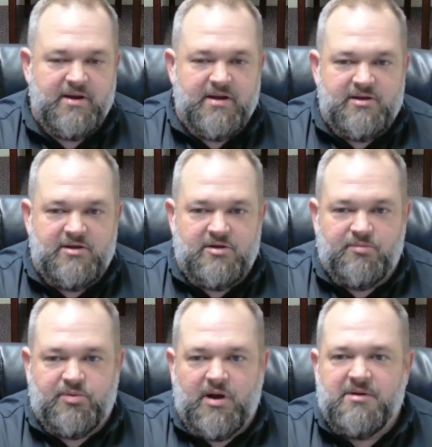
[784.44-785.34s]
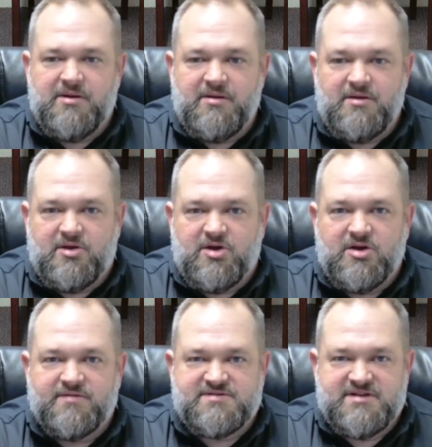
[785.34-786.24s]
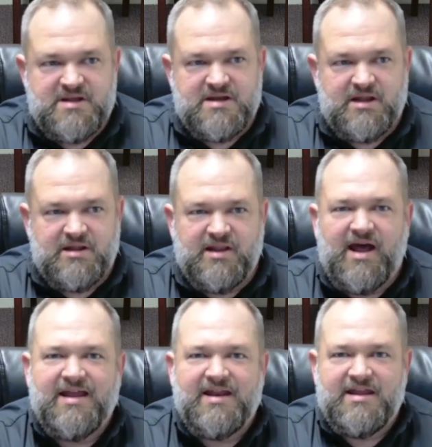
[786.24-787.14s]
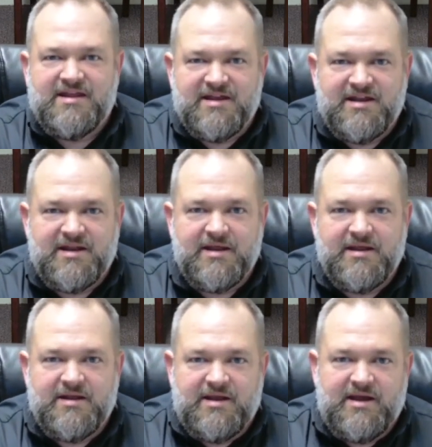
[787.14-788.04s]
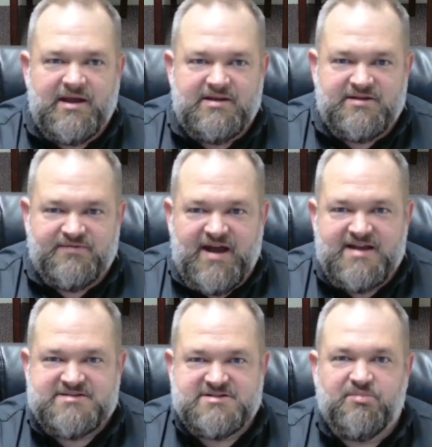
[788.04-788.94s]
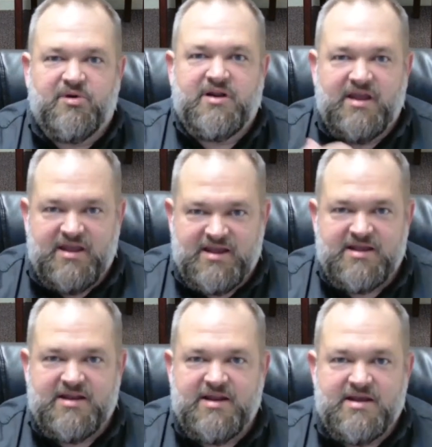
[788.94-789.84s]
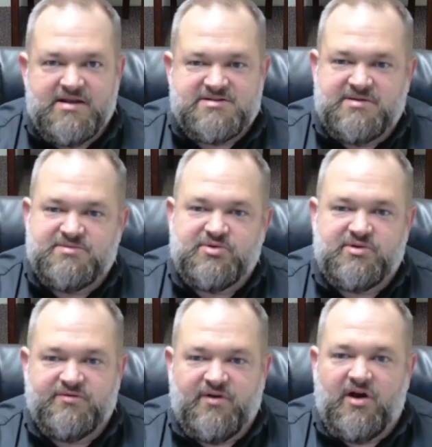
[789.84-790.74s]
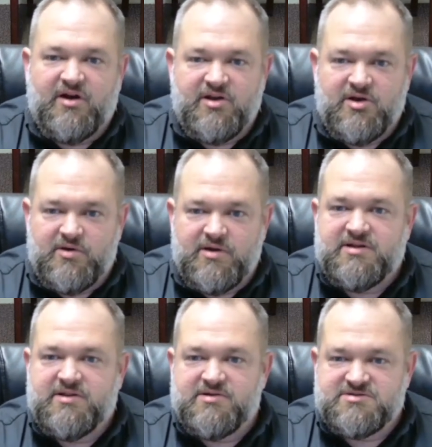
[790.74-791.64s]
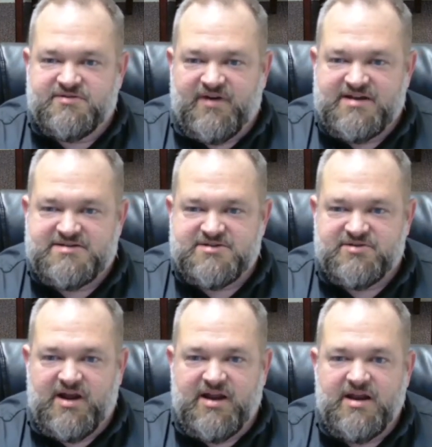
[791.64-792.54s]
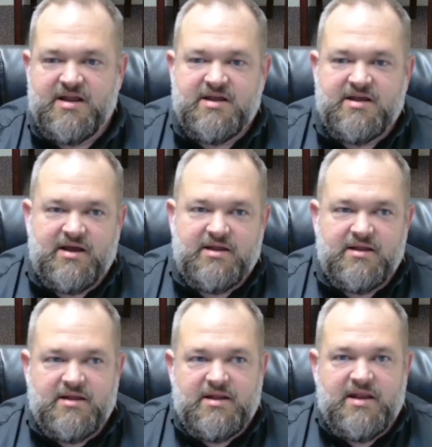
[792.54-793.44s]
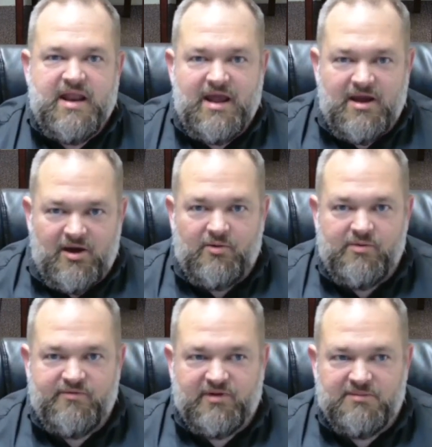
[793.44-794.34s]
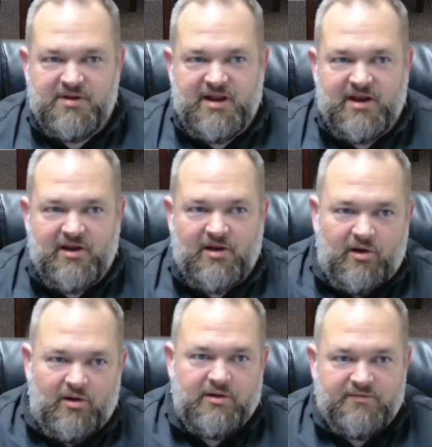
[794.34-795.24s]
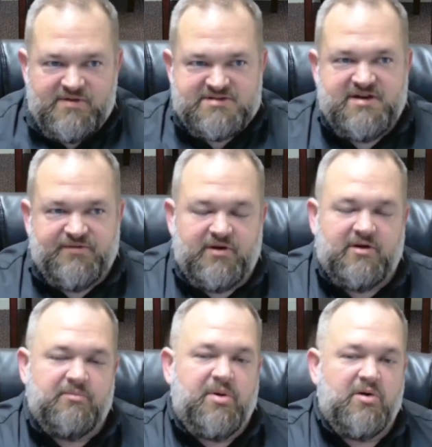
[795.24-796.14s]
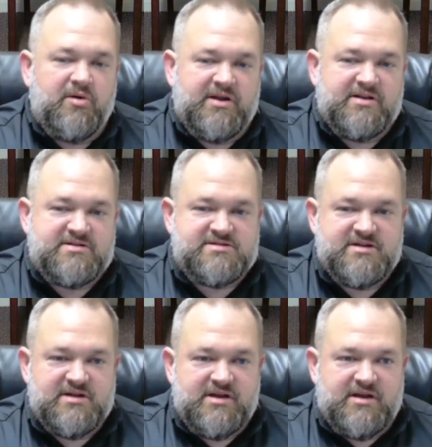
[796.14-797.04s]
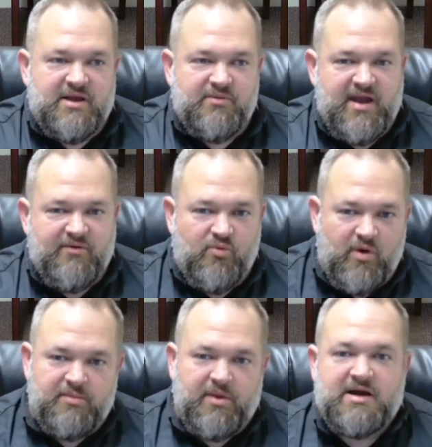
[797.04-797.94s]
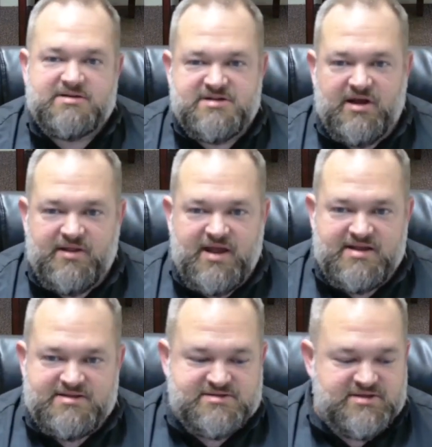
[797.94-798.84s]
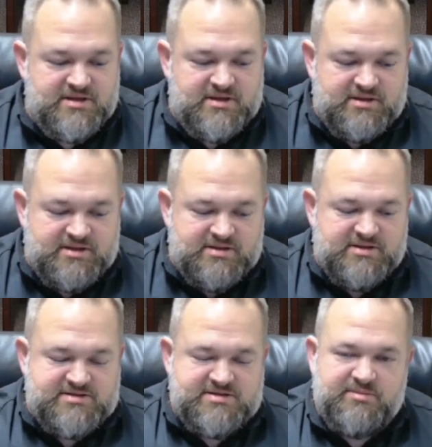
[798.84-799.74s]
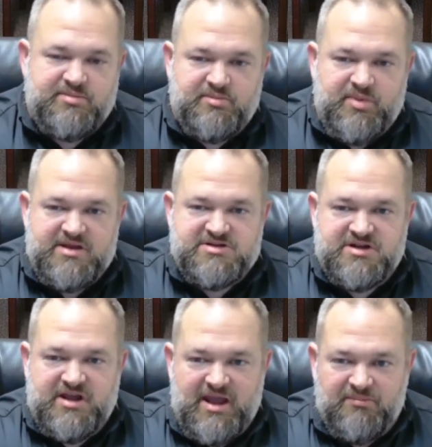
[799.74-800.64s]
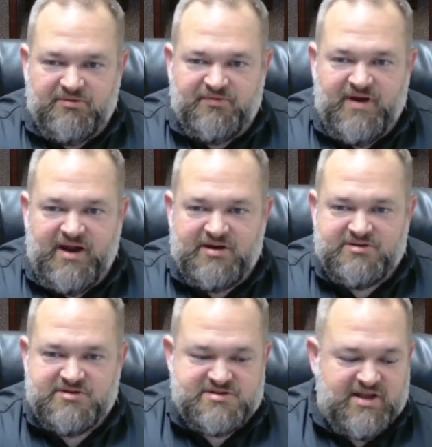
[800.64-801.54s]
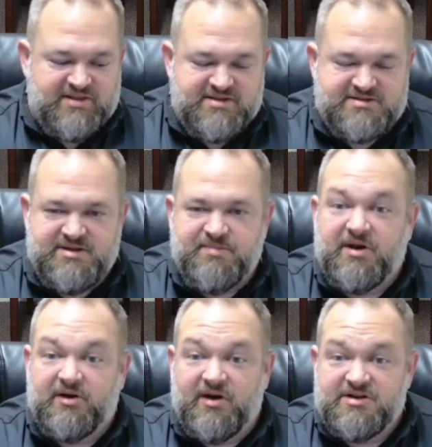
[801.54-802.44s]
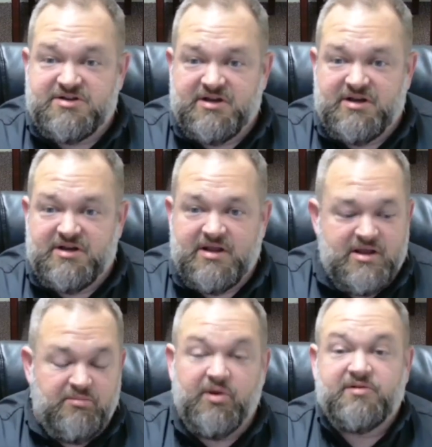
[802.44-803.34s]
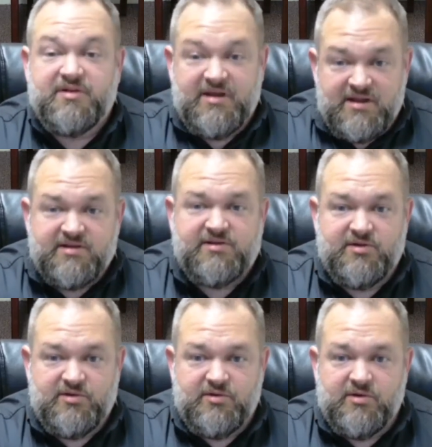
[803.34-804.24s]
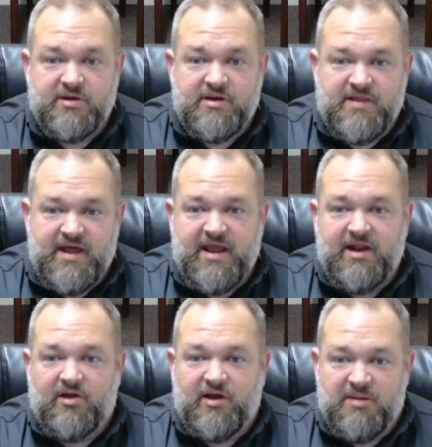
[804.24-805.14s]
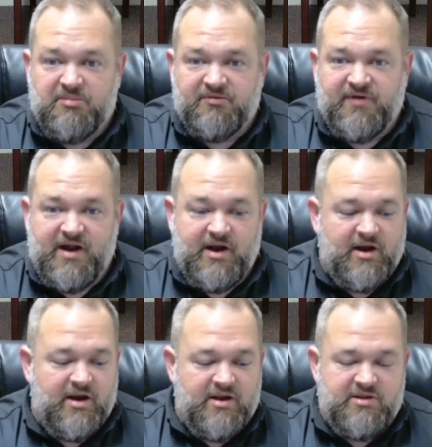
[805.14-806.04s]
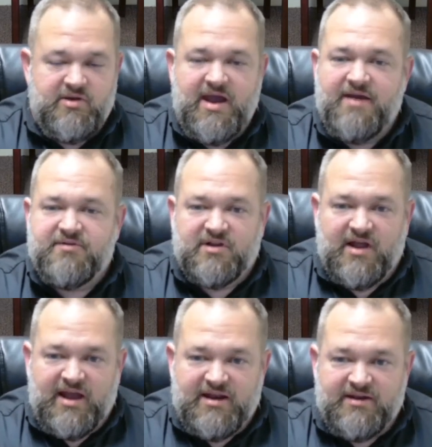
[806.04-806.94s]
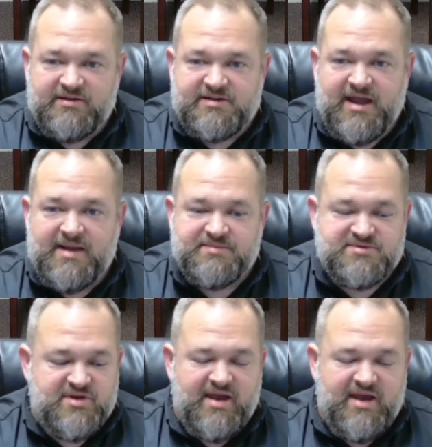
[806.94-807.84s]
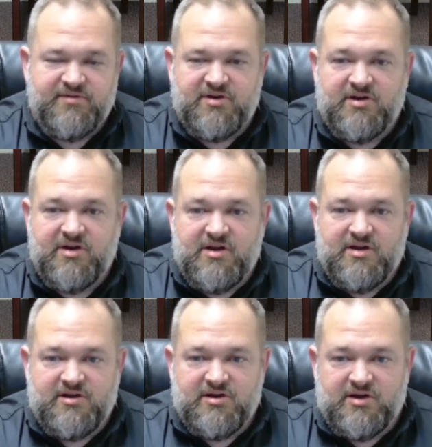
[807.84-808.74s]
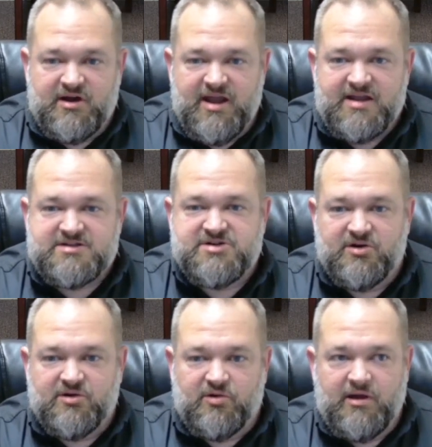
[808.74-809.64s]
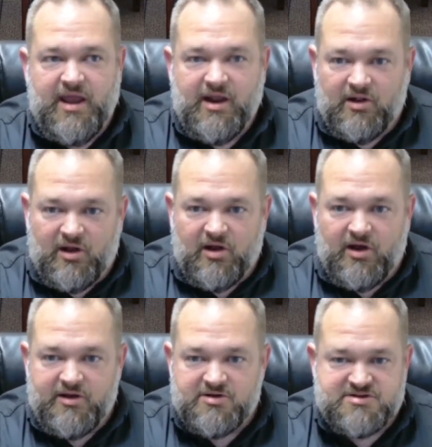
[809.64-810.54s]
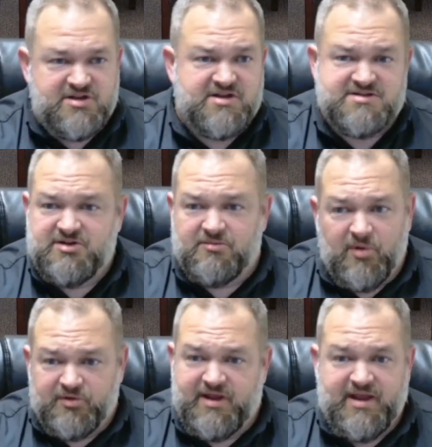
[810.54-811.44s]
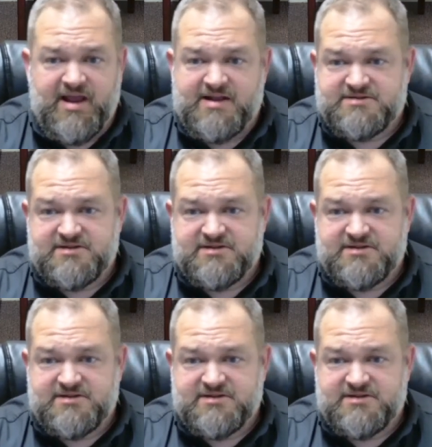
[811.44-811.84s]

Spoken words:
You could have seen a line-in device that's bringing in some sort of audio into those devices, right? Now we've eliminated all of these different components, and we have one box now that has the SIP paging amplifier. So it's got the SIP integration built into that analog amplifier. You have your line-in taps, you have your external analog audio, and you can still multicast.